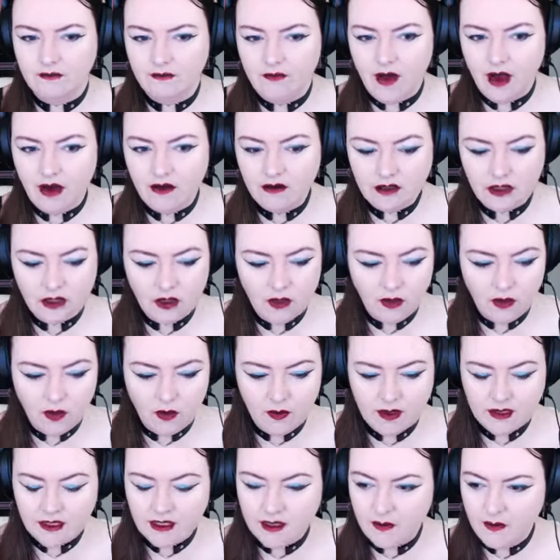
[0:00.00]
Fire is not
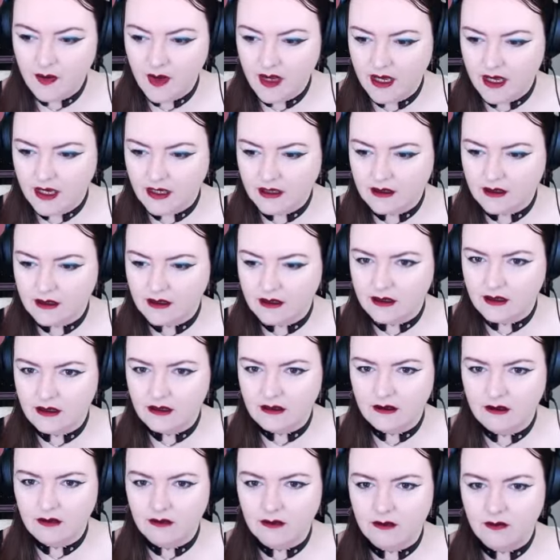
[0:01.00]
always the best.
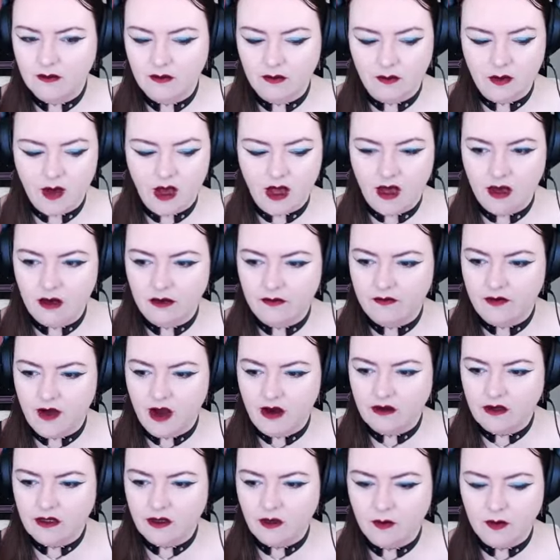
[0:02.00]

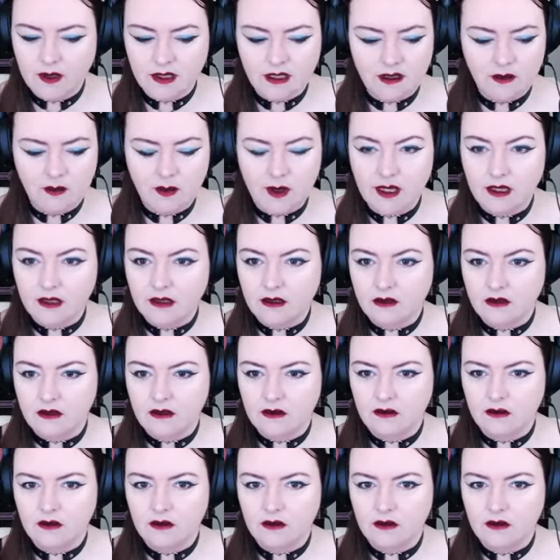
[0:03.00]
Fire is always the best.